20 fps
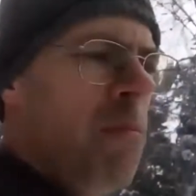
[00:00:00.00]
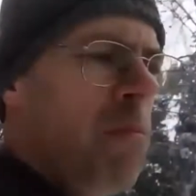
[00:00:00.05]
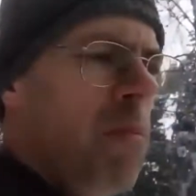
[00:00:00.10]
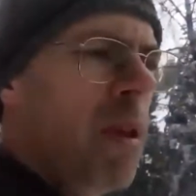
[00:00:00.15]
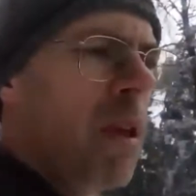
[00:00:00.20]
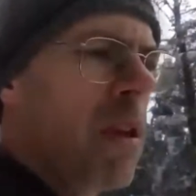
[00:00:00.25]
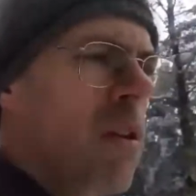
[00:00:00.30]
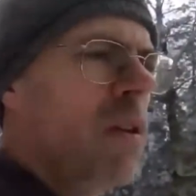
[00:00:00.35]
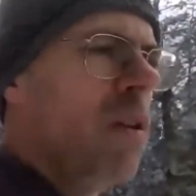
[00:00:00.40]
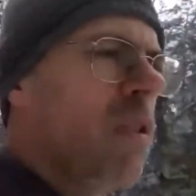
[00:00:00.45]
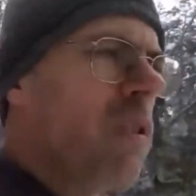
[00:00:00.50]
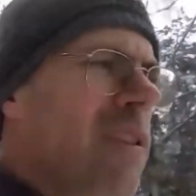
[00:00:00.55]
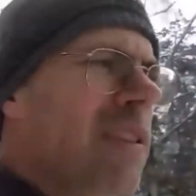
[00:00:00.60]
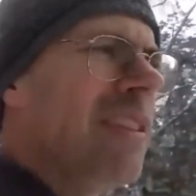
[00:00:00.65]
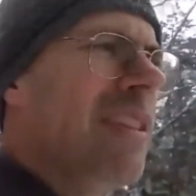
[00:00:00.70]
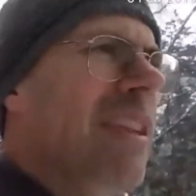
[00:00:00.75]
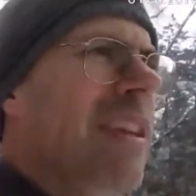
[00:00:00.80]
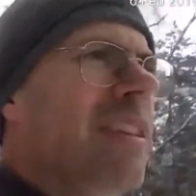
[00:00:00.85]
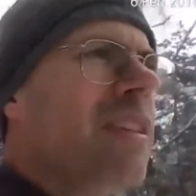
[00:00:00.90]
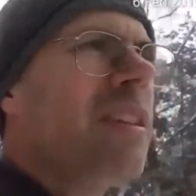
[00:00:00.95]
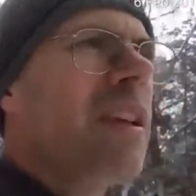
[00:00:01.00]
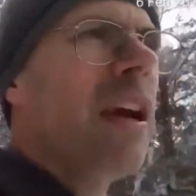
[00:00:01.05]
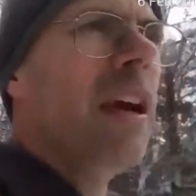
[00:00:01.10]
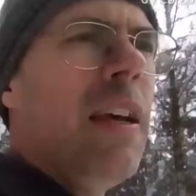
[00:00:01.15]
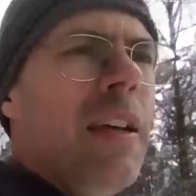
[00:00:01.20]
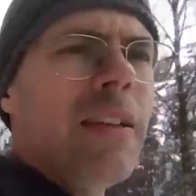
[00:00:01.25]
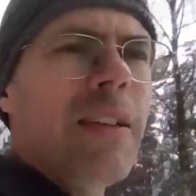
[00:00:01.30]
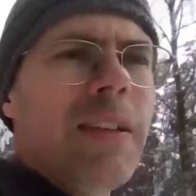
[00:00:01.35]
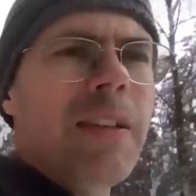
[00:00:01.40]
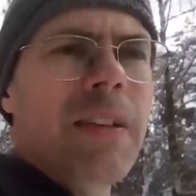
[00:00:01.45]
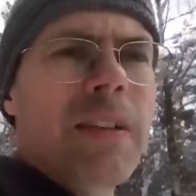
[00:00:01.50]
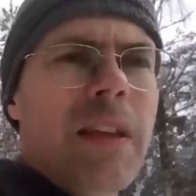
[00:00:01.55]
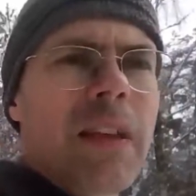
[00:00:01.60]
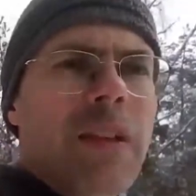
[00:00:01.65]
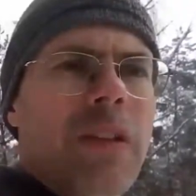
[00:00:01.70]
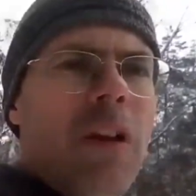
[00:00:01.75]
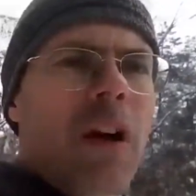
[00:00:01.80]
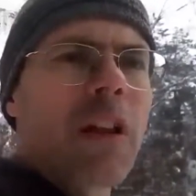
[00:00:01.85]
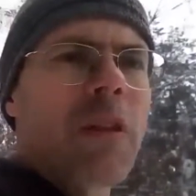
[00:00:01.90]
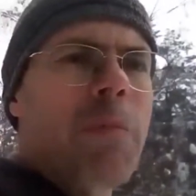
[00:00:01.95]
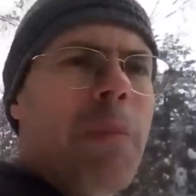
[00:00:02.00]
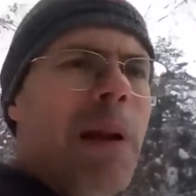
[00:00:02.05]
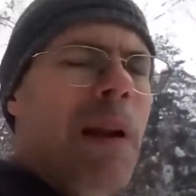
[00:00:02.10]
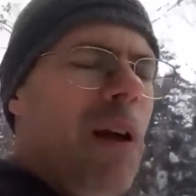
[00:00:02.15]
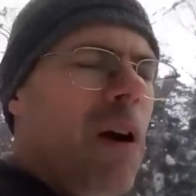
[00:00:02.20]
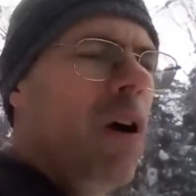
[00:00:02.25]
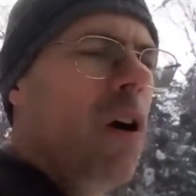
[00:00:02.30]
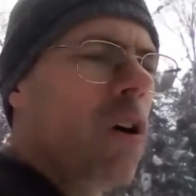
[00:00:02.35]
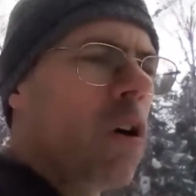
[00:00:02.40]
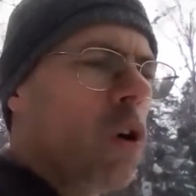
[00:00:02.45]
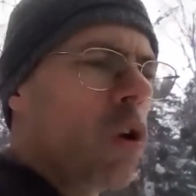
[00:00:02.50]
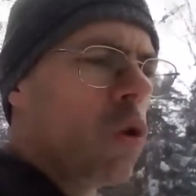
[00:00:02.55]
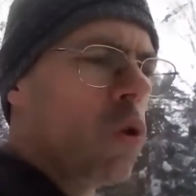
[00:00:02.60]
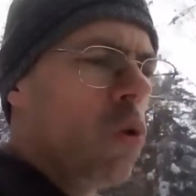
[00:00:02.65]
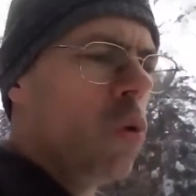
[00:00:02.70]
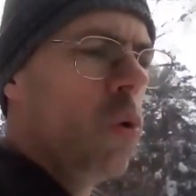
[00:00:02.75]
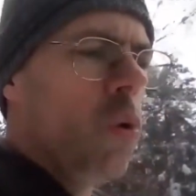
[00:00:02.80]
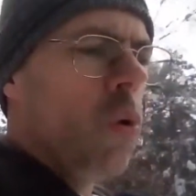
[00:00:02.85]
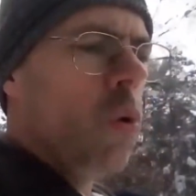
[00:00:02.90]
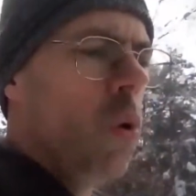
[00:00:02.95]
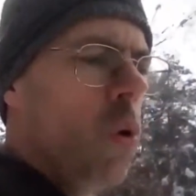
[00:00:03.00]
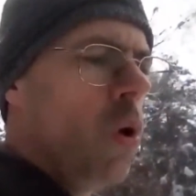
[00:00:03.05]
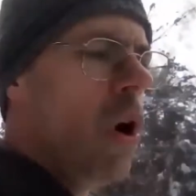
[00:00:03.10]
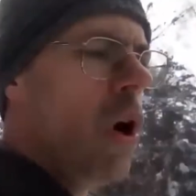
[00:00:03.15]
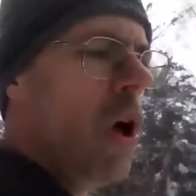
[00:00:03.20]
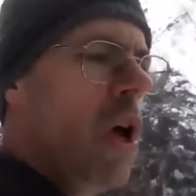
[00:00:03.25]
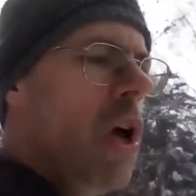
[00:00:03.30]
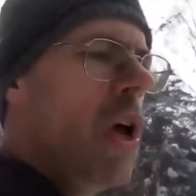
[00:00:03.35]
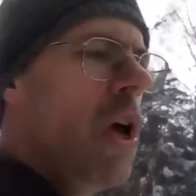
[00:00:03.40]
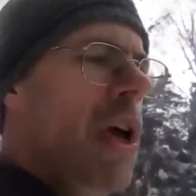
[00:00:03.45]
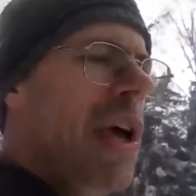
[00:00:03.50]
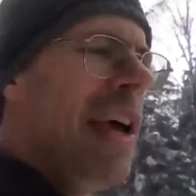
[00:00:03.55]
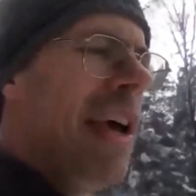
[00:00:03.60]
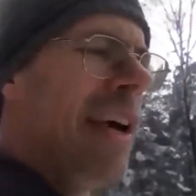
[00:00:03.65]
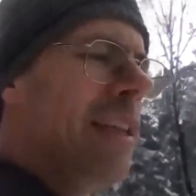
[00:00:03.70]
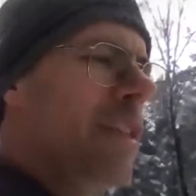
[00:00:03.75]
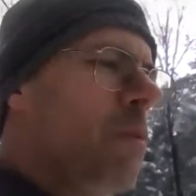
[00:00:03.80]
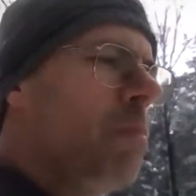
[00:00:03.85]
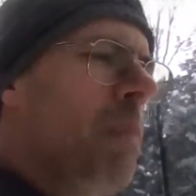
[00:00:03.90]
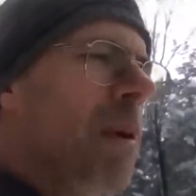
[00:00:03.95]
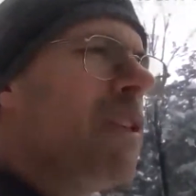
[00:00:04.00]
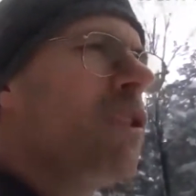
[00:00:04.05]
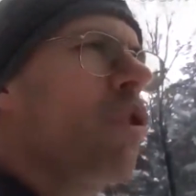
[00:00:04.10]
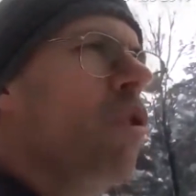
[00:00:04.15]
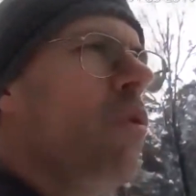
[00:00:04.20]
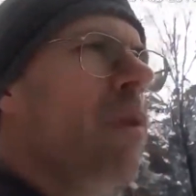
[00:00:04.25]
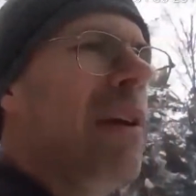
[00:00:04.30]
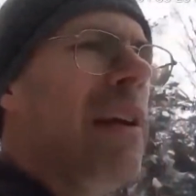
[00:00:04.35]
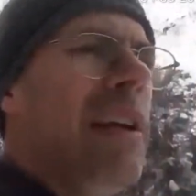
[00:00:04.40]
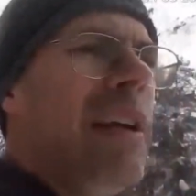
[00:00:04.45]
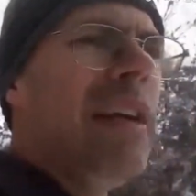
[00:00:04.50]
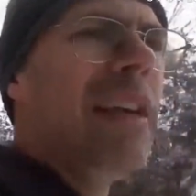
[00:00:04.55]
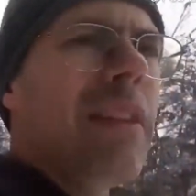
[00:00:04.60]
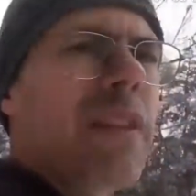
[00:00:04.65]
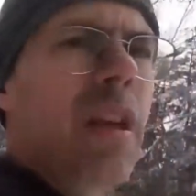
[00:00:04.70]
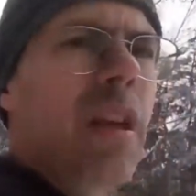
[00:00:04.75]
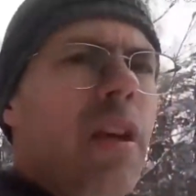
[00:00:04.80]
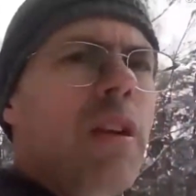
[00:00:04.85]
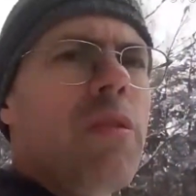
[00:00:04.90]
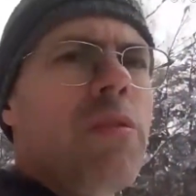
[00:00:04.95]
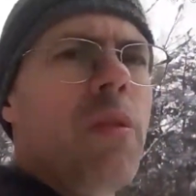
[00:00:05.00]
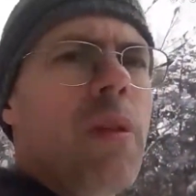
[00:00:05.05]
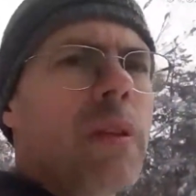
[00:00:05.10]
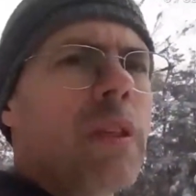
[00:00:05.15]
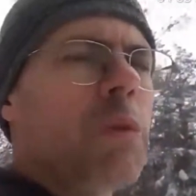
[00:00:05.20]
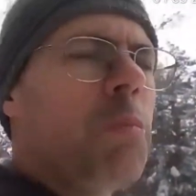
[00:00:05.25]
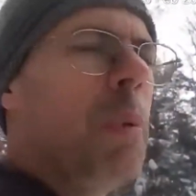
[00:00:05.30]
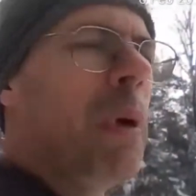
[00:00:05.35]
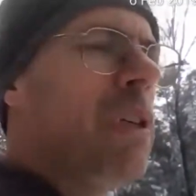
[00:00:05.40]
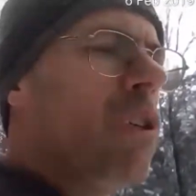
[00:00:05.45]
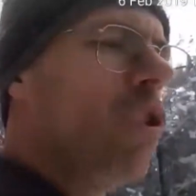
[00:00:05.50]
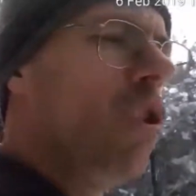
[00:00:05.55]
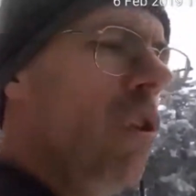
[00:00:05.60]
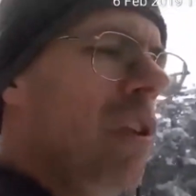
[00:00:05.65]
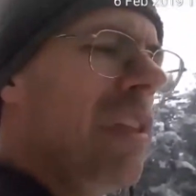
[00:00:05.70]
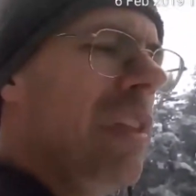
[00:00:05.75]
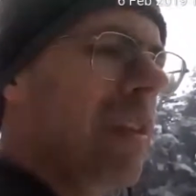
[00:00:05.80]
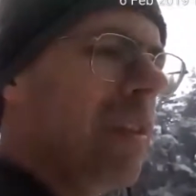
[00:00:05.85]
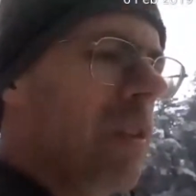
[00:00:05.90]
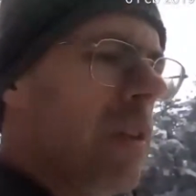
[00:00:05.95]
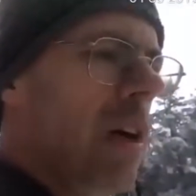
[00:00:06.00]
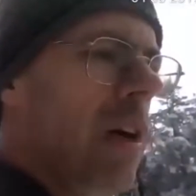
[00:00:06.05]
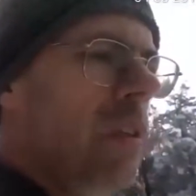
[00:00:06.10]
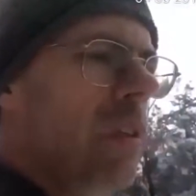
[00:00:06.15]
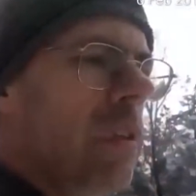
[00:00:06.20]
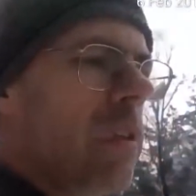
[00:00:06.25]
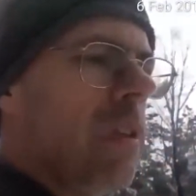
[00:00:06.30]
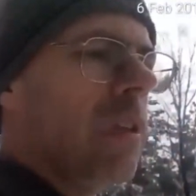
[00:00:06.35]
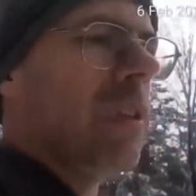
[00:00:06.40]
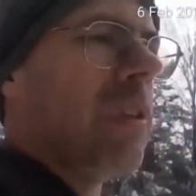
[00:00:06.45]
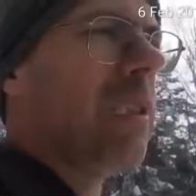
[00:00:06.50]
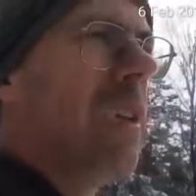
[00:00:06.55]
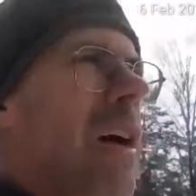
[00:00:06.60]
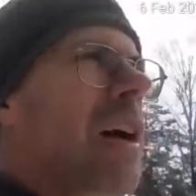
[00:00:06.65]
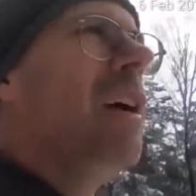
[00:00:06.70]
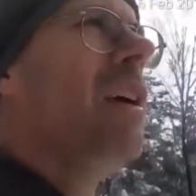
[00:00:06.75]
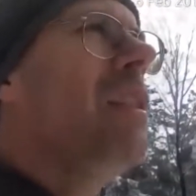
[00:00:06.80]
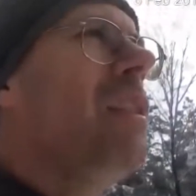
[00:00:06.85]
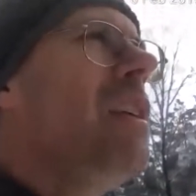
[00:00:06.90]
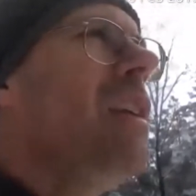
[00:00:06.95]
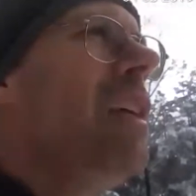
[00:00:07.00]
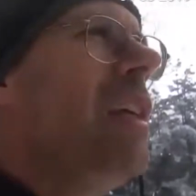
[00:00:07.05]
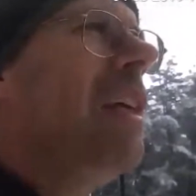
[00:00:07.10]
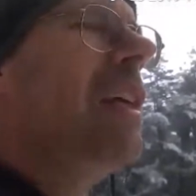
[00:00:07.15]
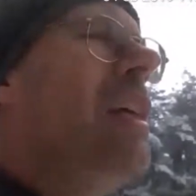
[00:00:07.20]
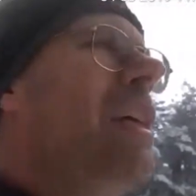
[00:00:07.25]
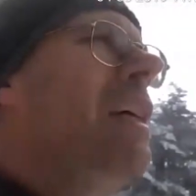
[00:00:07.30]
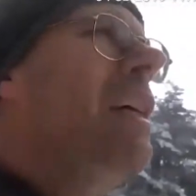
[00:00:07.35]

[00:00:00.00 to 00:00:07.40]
because this case does not belong to a special elite to a specially designed society